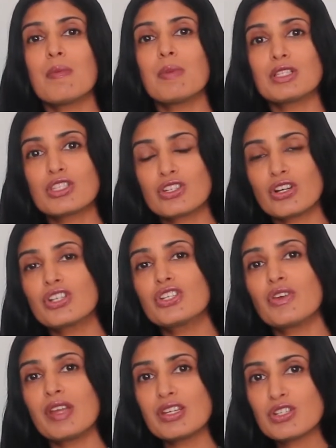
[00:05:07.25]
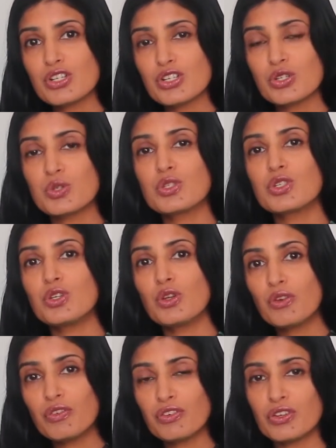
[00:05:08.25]
but start to introduce
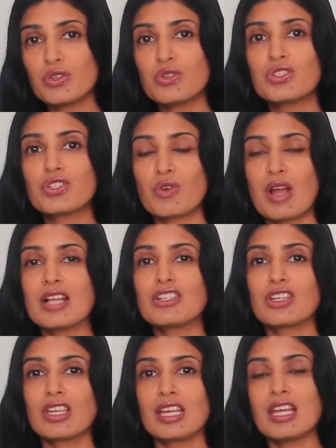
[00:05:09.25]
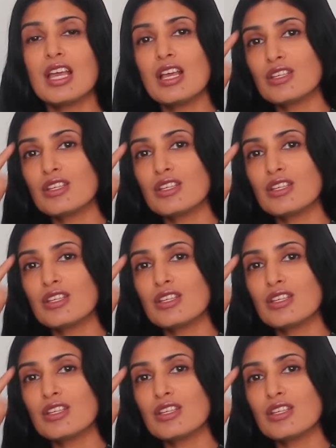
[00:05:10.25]
new foods gradually.